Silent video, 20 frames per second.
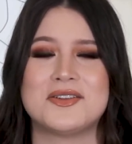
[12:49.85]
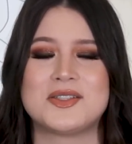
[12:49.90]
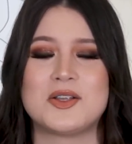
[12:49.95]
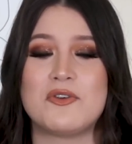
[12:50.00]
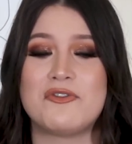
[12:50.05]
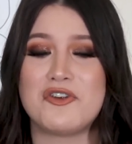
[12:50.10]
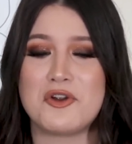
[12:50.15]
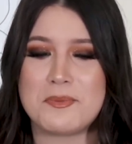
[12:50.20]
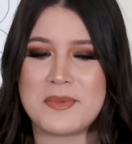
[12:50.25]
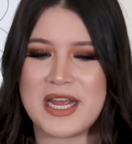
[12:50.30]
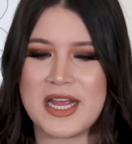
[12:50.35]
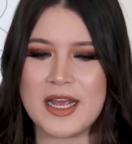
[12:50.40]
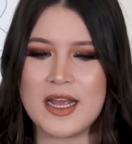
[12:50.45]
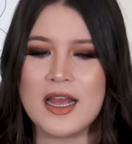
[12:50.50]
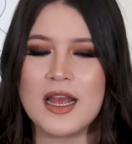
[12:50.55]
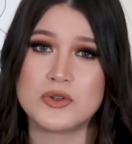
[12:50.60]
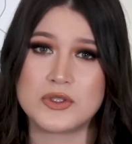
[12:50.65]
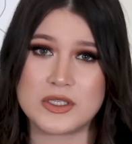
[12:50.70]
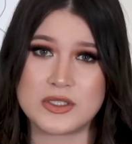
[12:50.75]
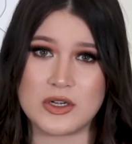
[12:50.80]
So for me,
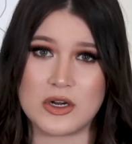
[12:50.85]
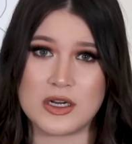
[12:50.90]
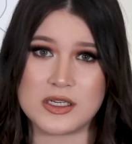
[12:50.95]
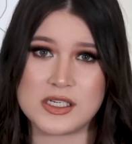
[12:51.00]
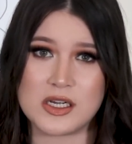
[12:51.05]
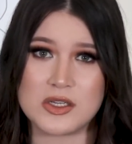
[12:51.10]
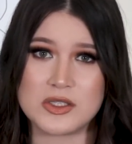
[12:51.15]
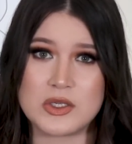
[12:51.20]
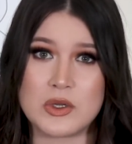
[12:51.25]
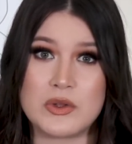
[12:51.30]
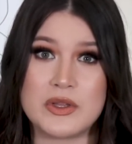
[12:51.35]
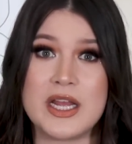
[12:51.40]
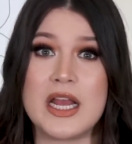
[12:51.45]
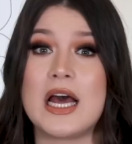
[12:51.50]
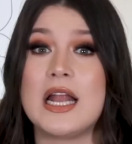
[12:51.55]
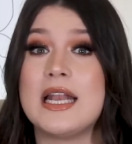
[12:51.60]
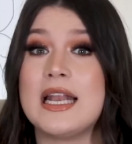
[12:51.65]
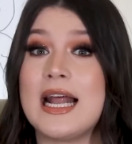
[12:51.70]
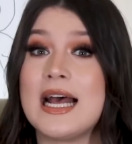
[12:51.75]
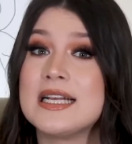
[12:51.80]
cruises are adults only
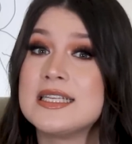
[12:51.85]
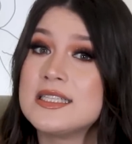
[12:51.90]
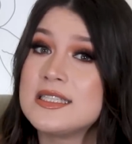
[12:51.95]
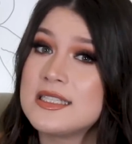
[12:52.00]
unless